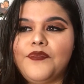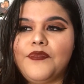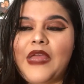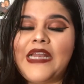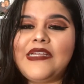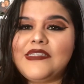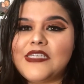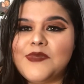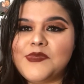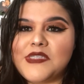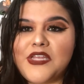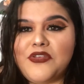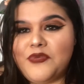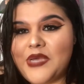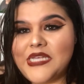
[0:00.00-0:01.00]
any tips
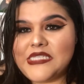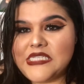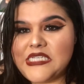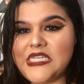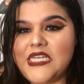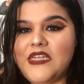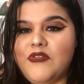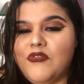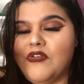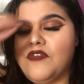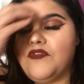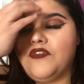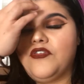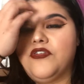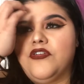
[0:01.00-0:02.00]
that you guys needed, or
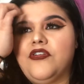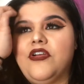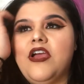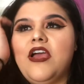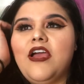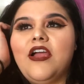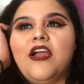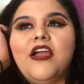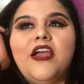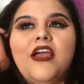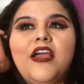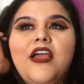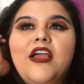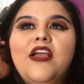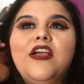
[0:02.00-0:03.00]
if you're
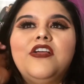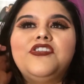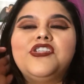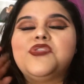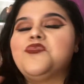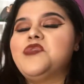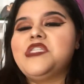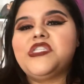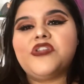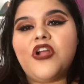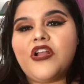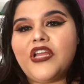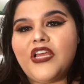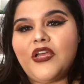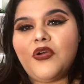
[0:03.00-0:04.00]
just
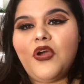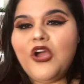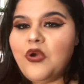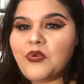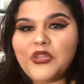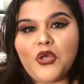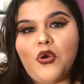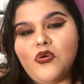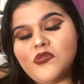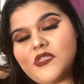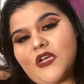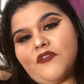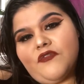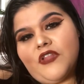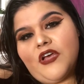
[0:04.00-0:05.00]
restarting with the whole
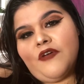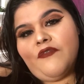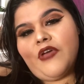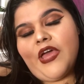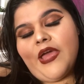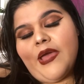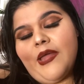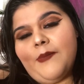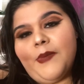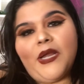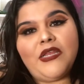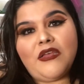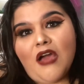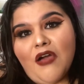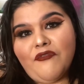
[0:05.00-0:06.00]
self-love and
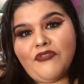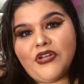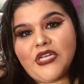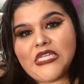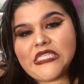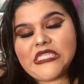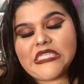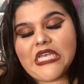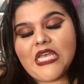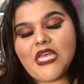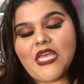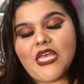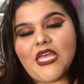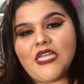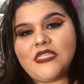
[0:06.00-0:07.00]
body confidence.
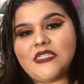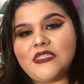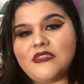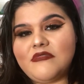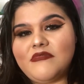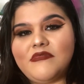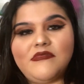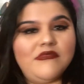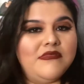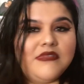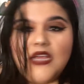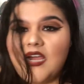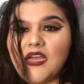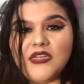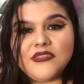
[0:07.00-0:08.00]
It's
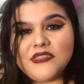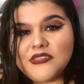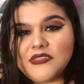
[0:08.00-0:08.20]
not